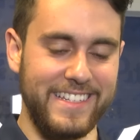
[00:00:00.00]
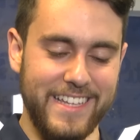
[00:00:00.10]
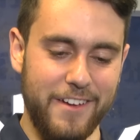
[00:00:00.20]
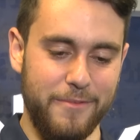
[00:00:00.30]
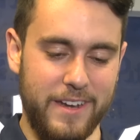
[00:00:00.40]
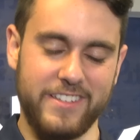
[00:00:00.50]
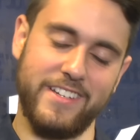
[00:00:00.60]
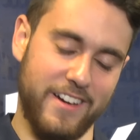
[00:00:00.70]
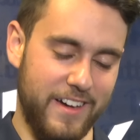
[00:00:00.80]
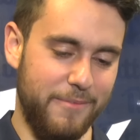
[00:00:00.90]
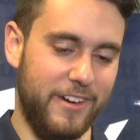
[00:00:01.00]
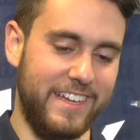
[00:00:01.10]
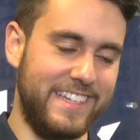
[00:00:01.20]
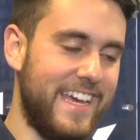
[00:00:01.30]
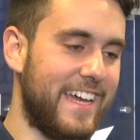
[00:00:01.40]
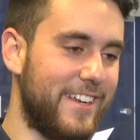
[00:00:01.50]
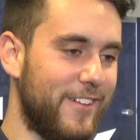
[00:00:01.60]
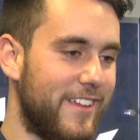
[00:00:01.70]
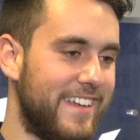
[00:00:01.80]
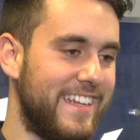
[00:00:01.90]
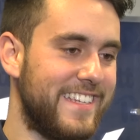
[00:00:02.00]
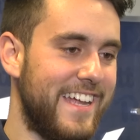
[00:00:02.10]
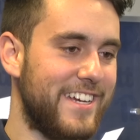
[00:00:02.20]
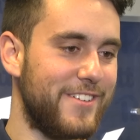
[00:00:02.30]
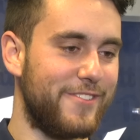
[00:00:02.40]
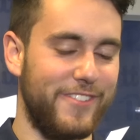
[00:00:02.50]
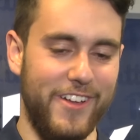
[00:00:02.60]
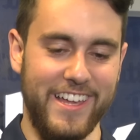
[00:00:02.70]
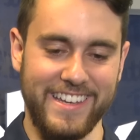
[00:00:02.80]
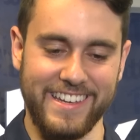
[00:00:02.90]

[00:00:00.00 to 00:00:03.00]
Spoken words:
and stuff, but I said, I'm not going to take it all on an international flight.